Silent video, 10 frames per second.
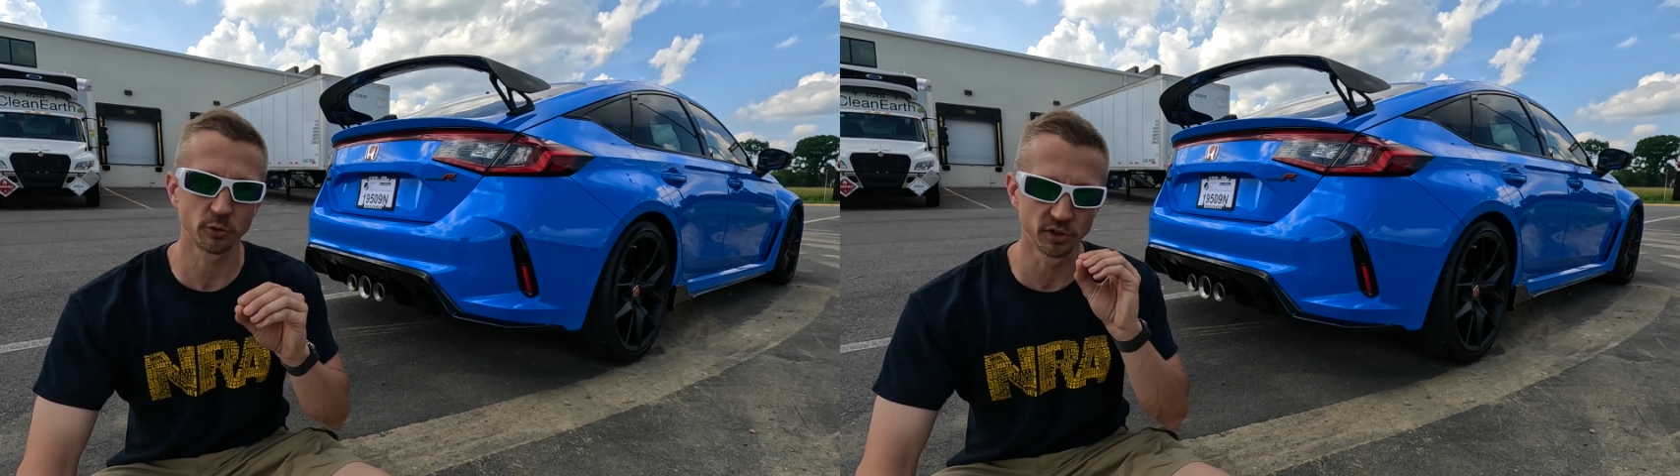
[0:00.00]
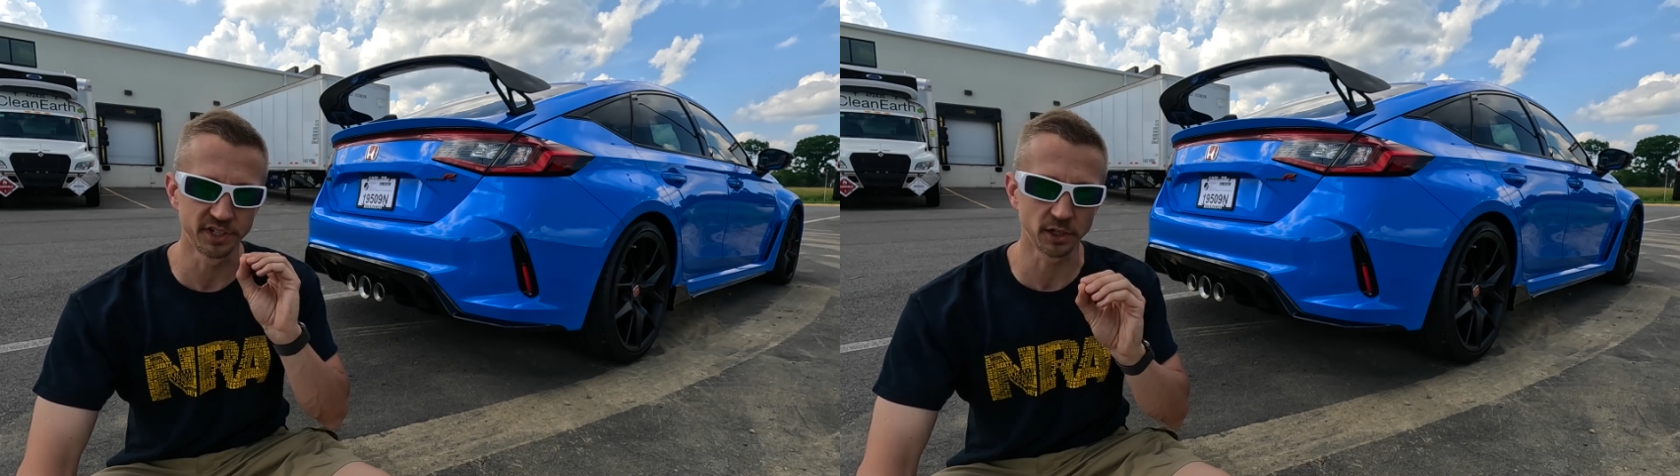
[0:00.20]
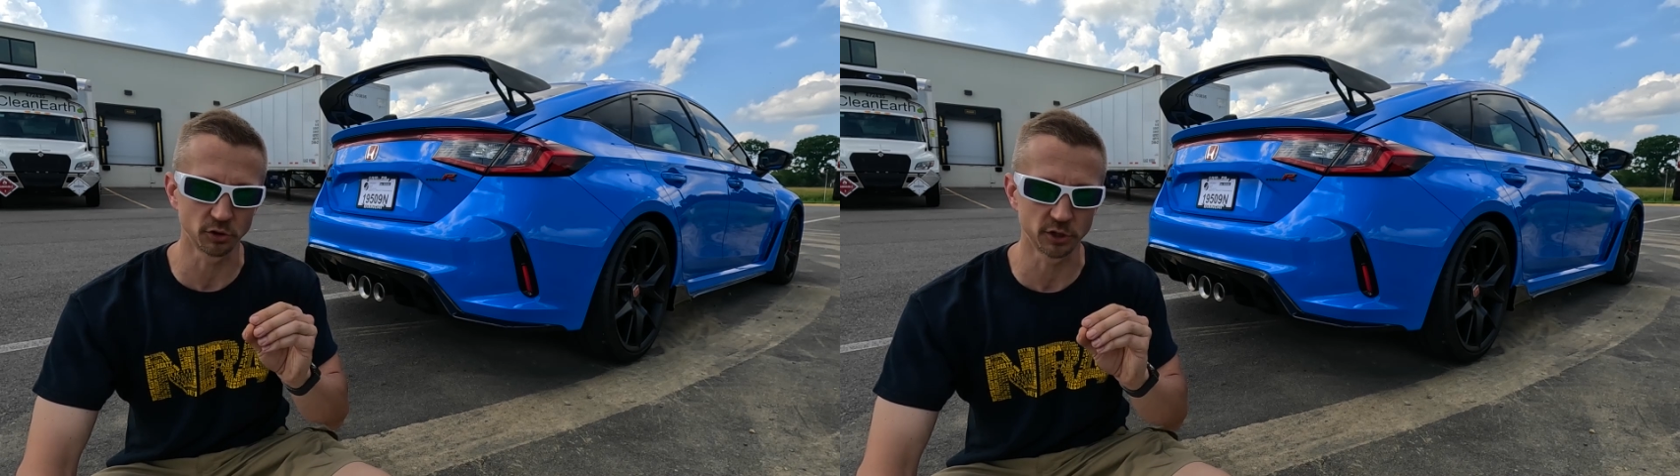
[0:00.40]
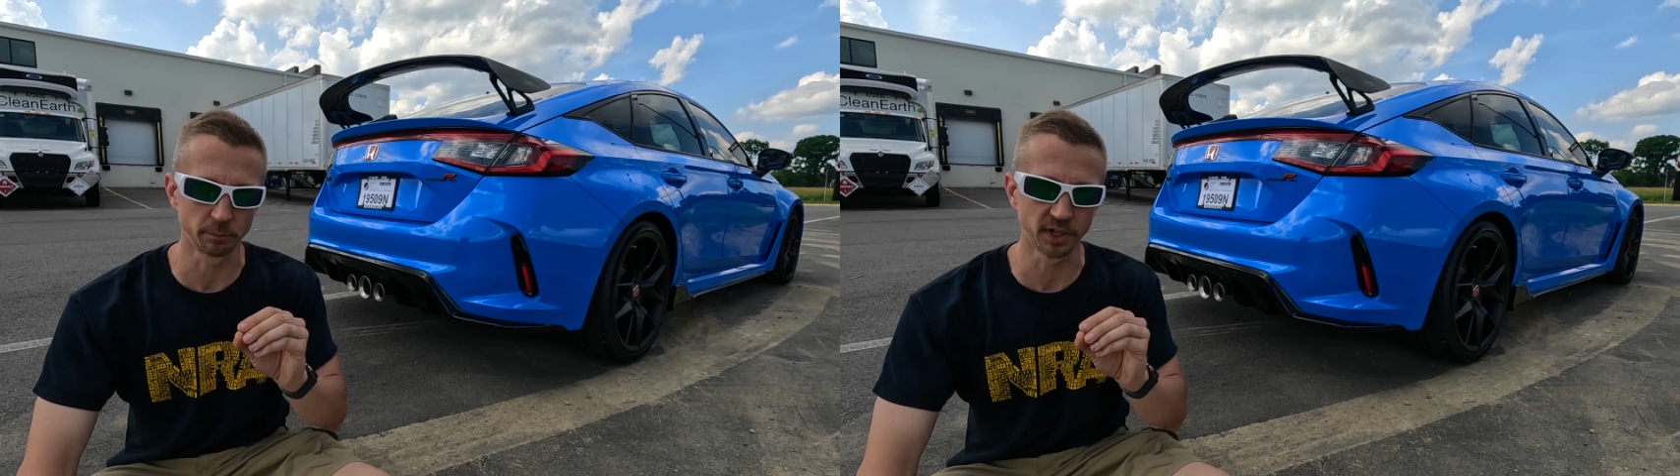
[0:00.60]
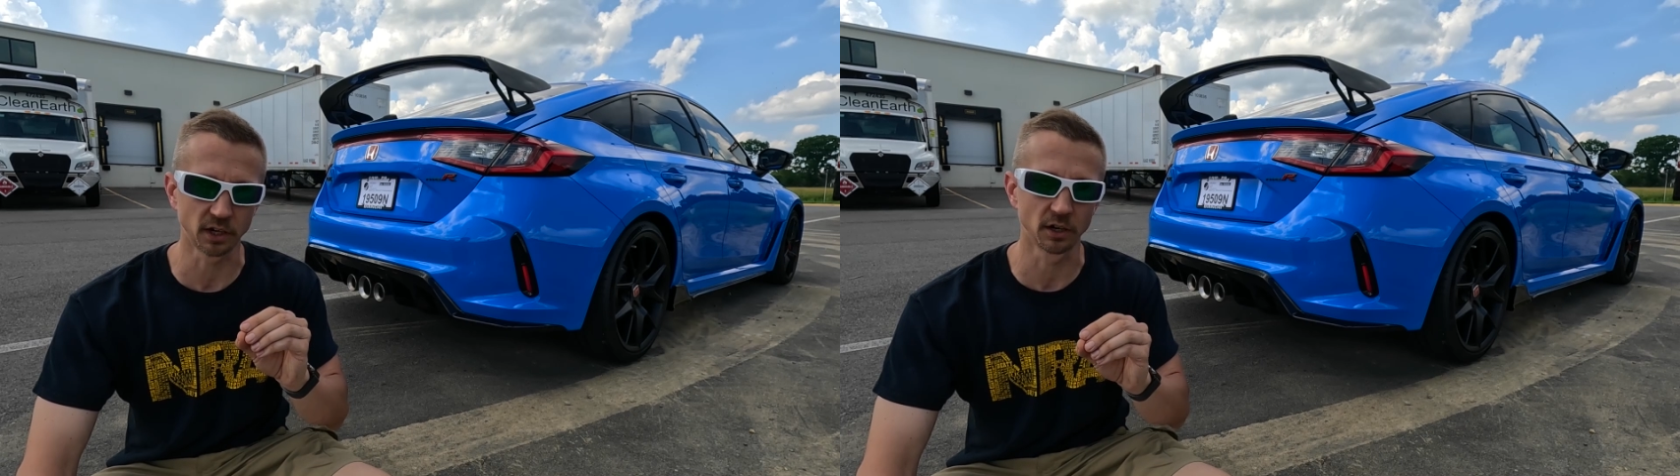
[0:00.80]
through the
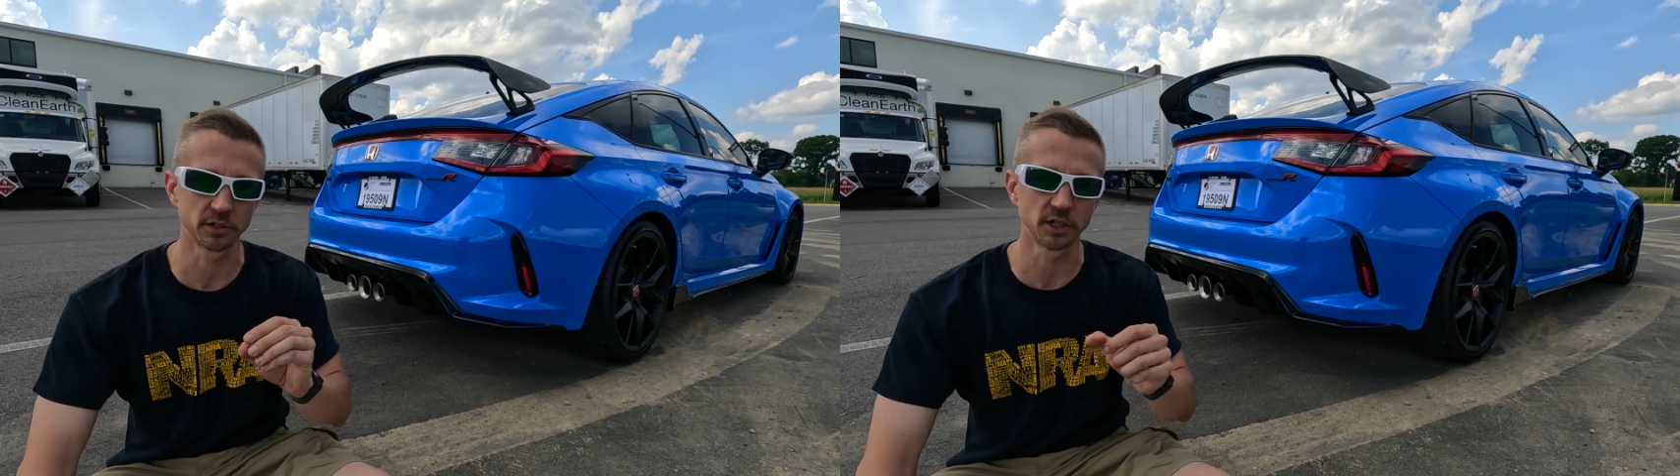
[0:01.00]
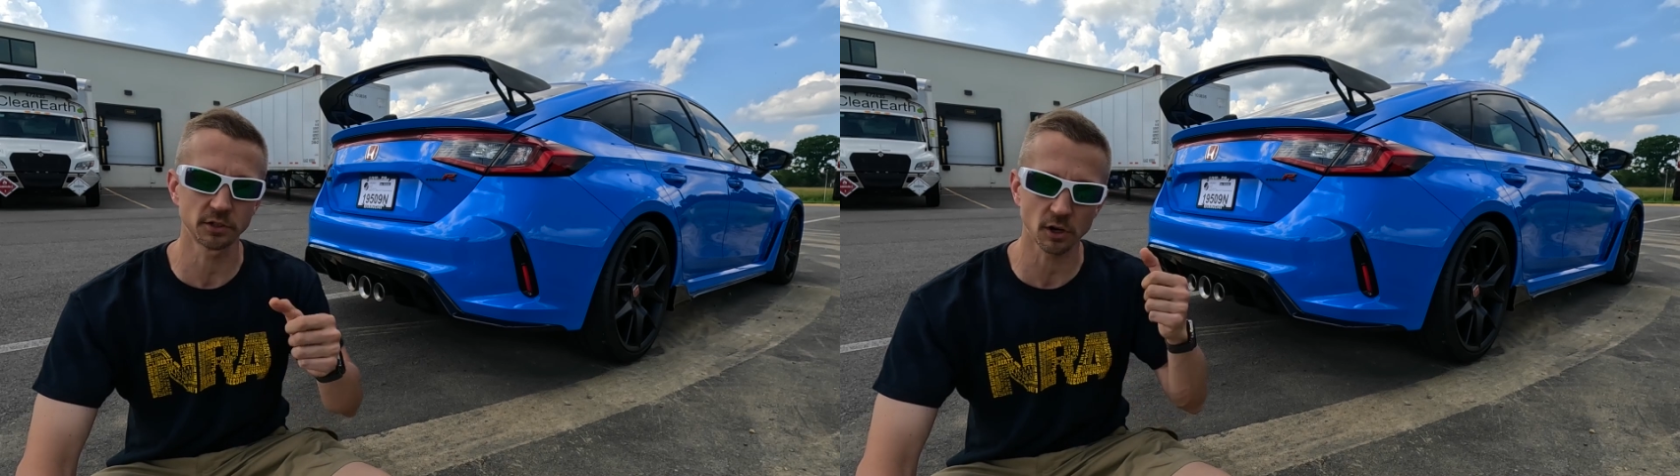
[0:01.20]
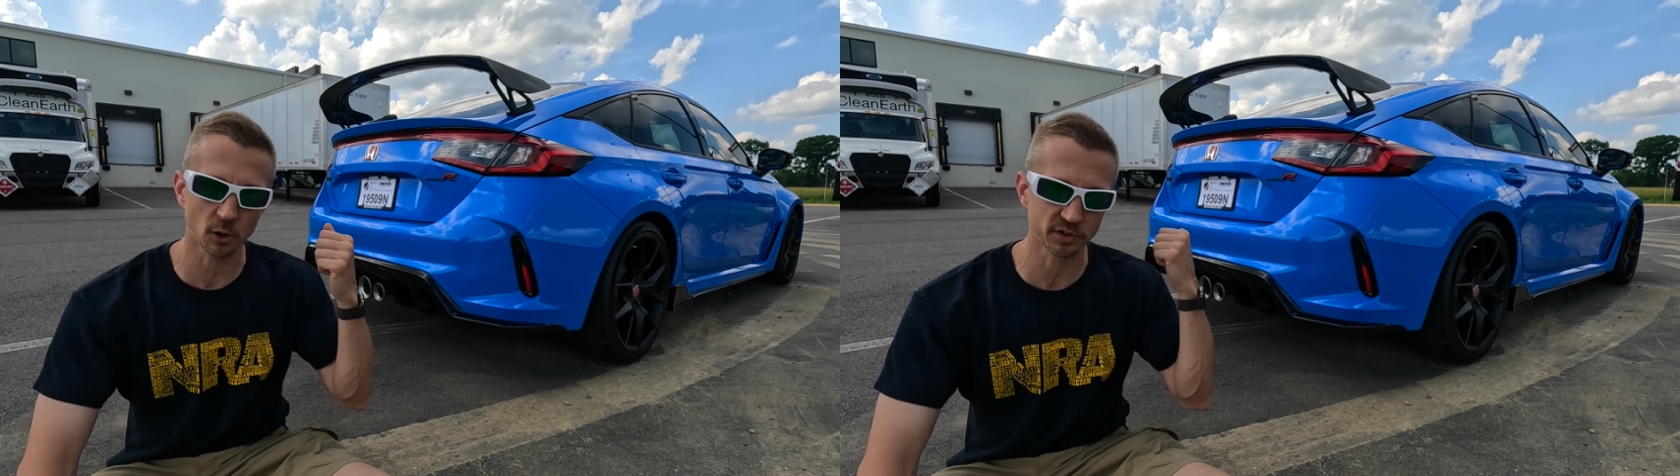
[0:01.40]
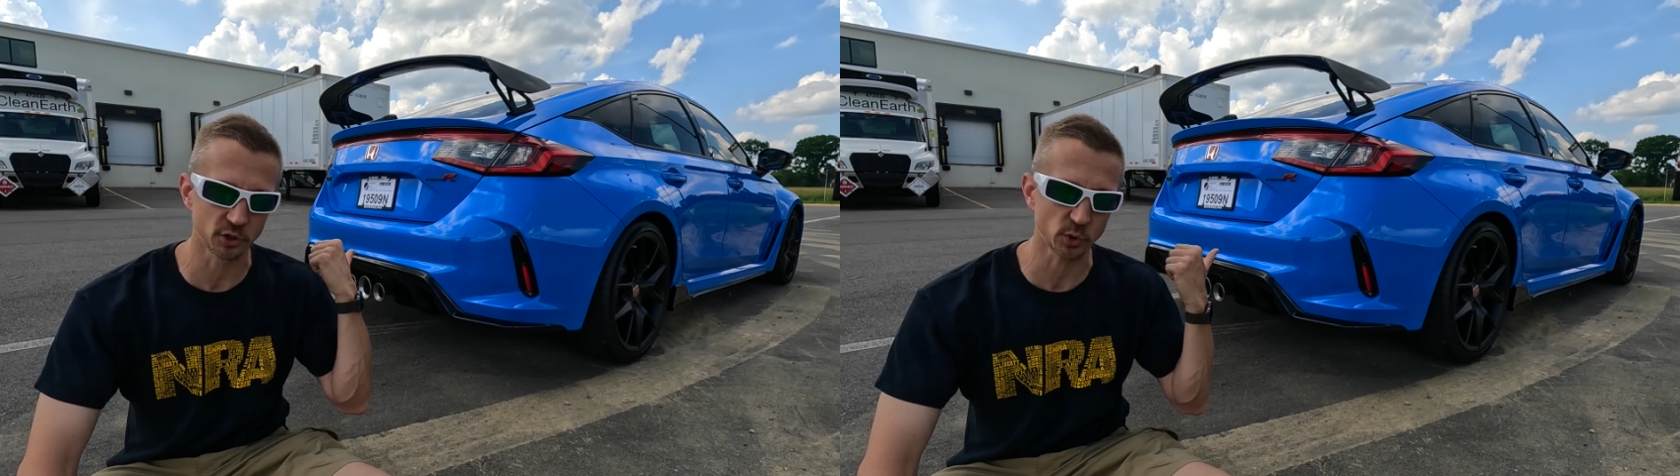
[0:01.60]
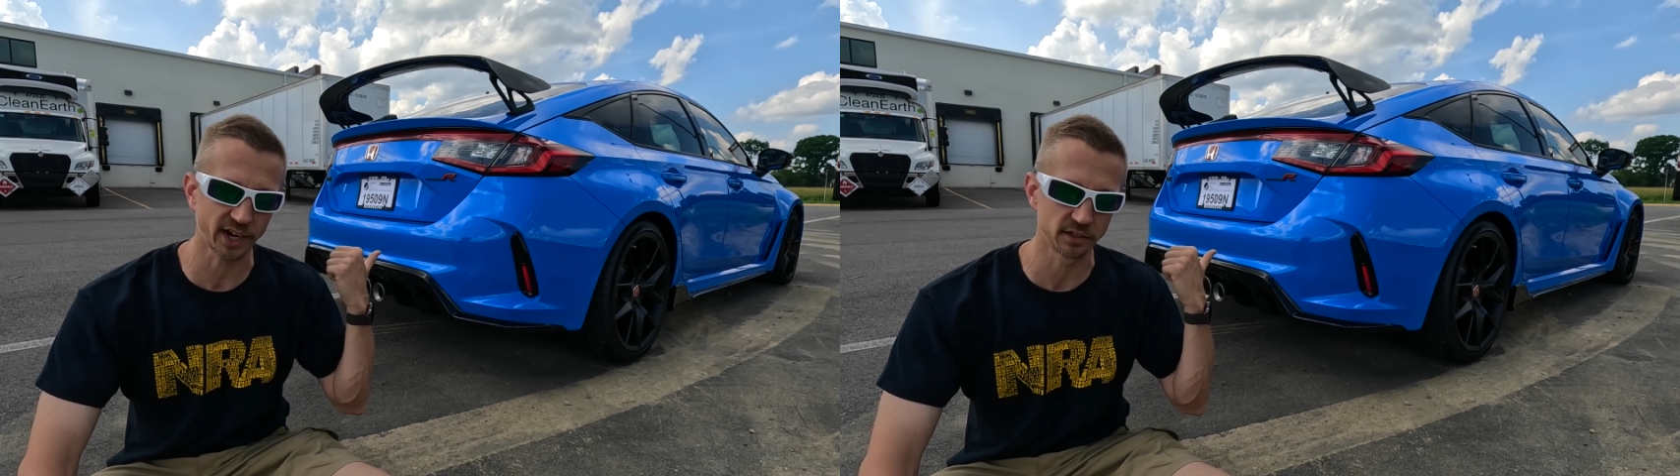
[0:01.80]
dealership because this car was in
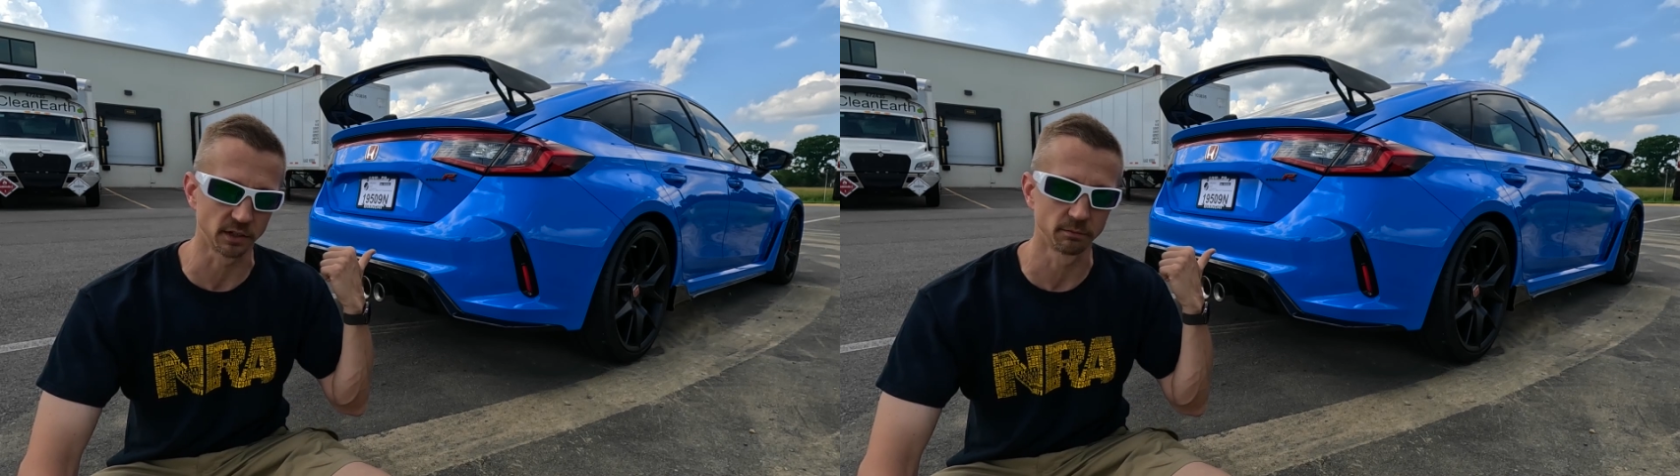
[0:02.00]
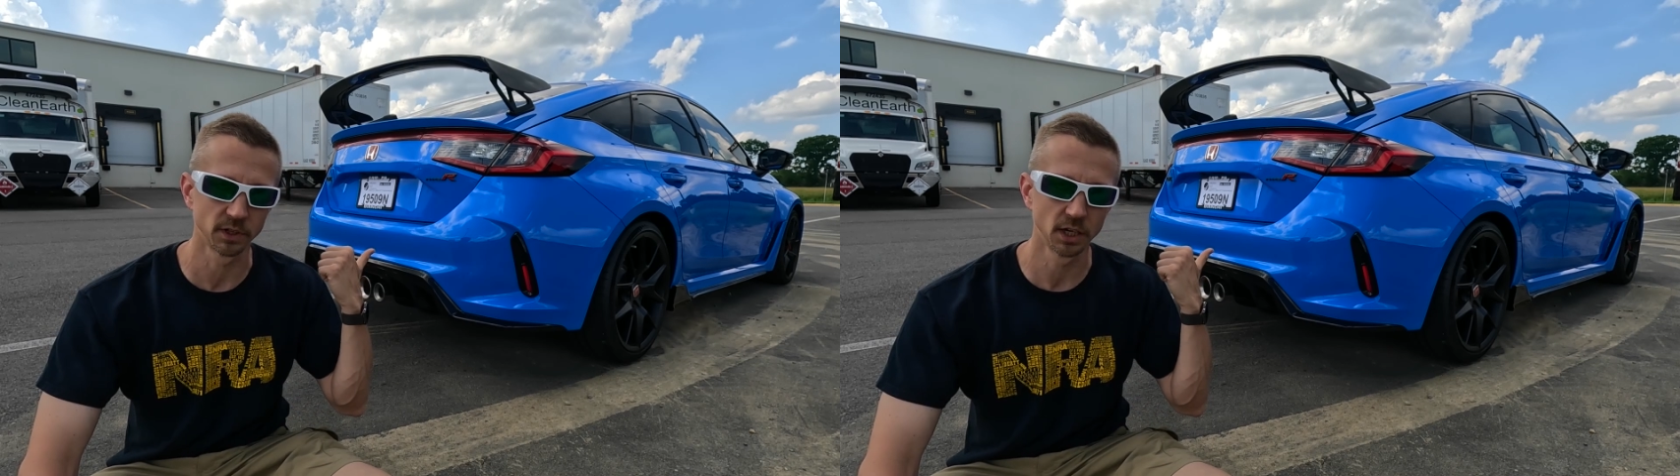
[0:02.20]
transit.